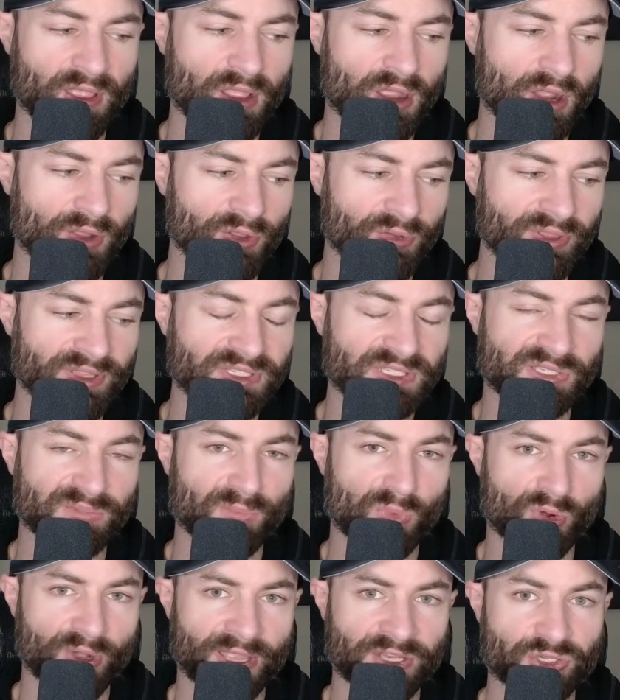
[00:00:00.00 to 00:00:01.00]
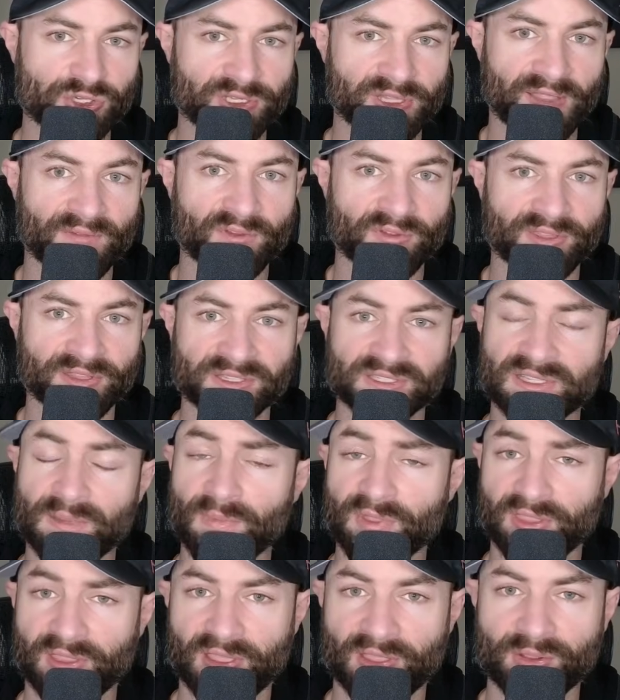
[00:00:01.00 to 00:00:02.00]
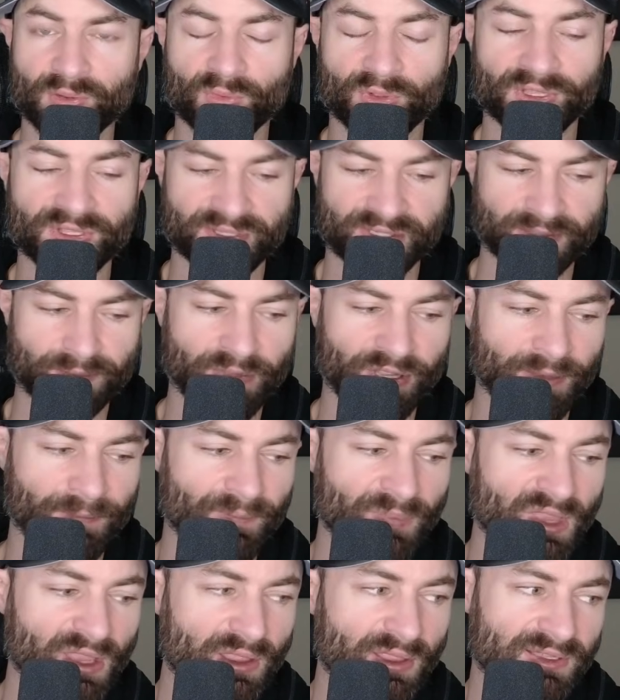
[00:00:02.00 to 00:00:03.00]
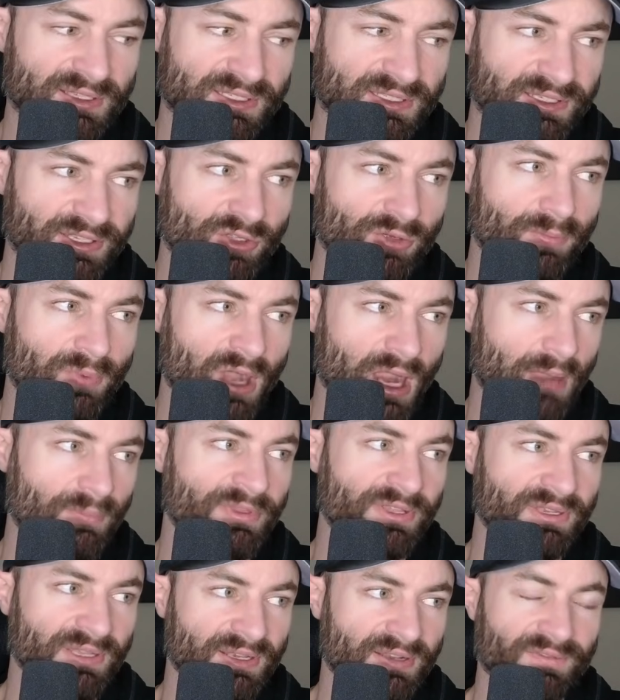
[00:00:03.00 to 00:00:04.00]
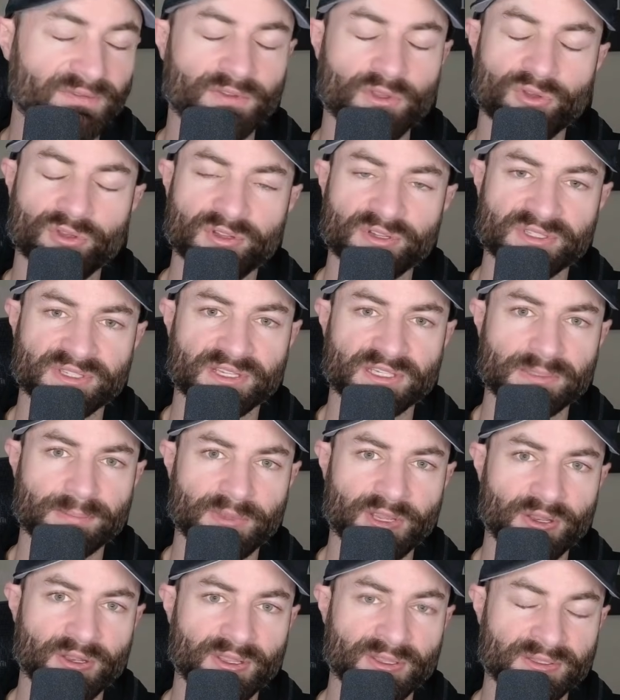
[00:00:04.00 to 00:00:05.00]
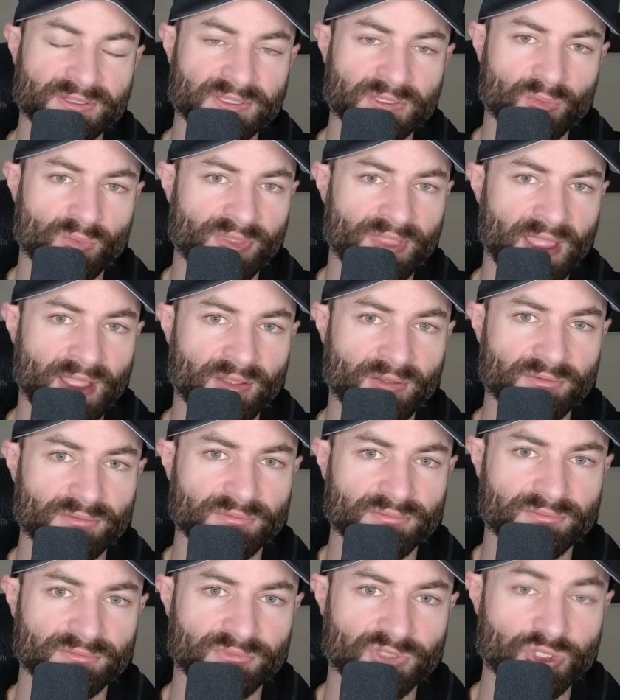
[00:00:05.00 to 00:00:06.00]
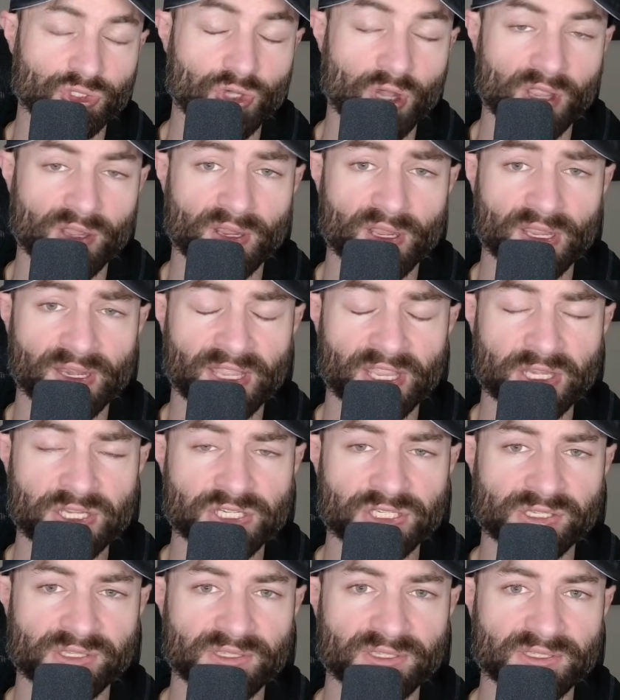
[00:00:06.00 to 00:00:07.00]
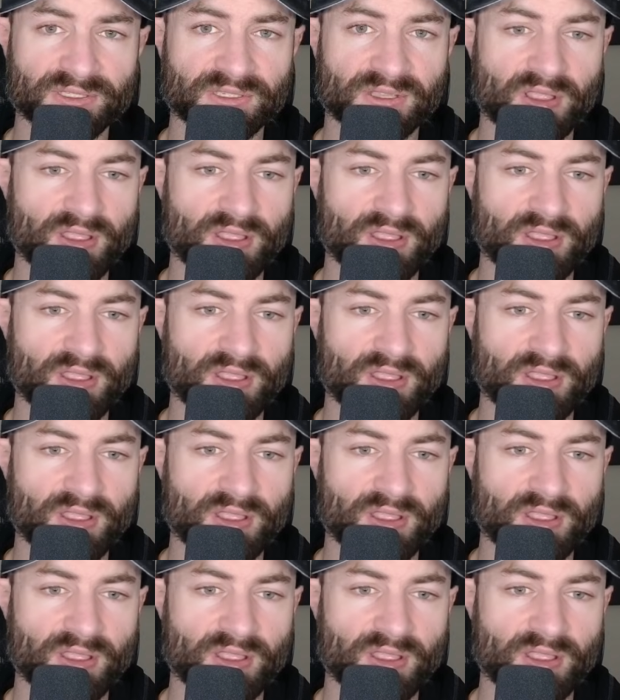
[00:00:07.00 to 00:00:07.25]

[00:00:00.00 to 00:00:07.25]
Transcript: although this is more entry level than some of the other ones, but still probably need a few years' experience without strong connections.